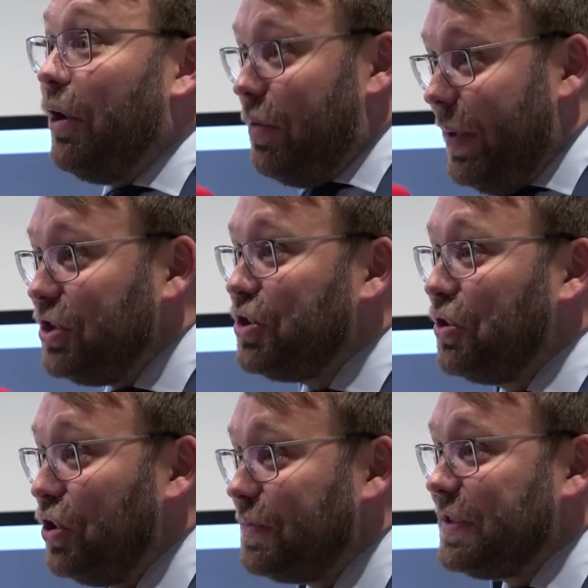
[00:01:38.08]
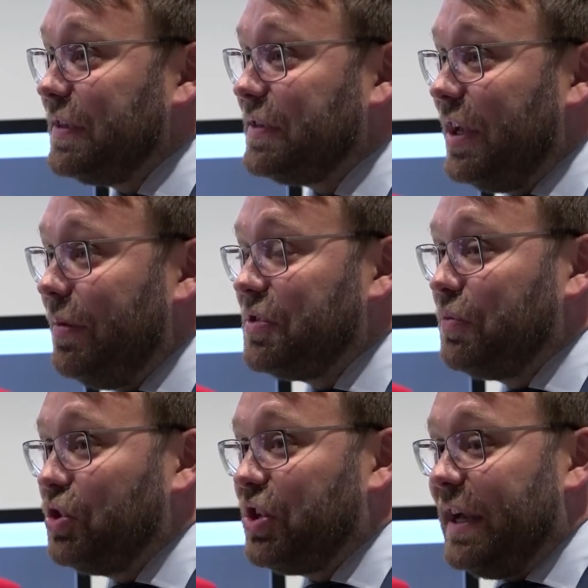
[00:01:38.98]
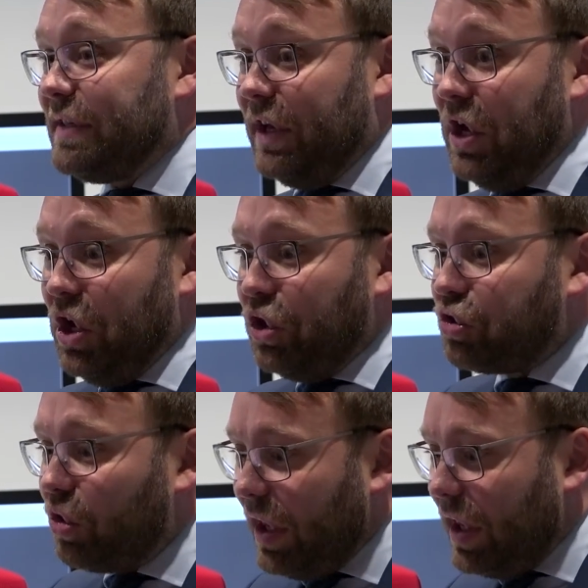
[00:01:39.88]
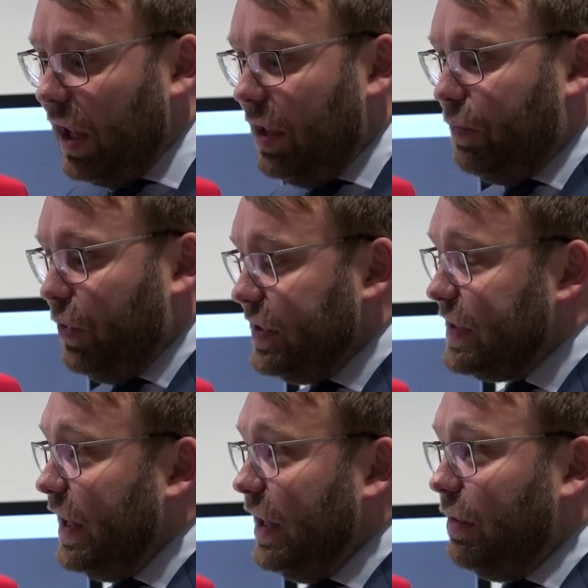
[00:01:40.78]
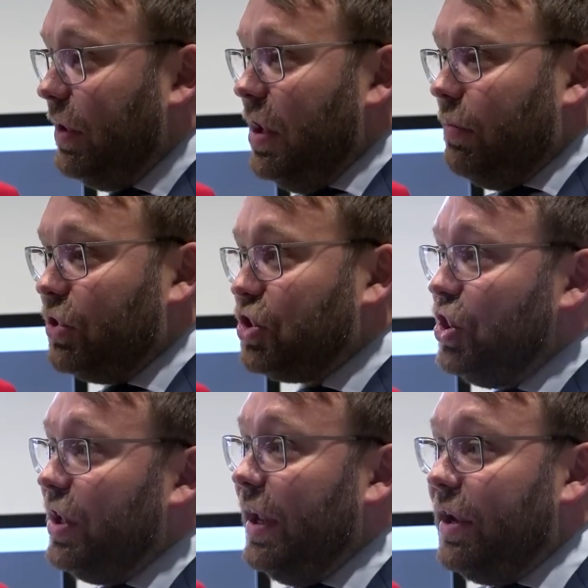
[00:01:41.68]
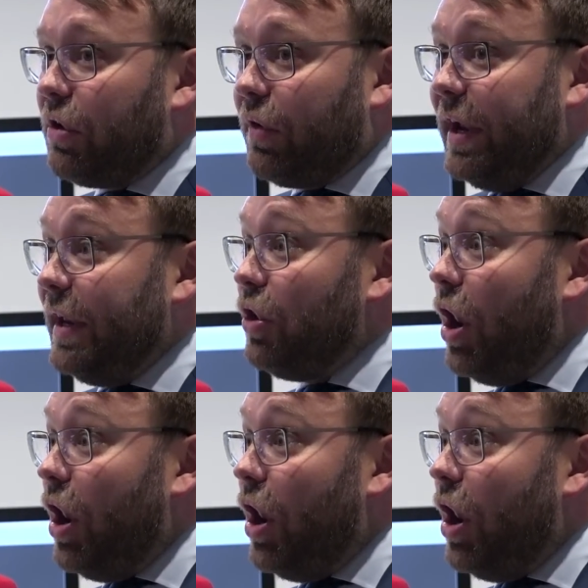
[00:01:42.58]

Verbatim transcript: Automation Cube systems, which has a shrinking and presetting machine integrated,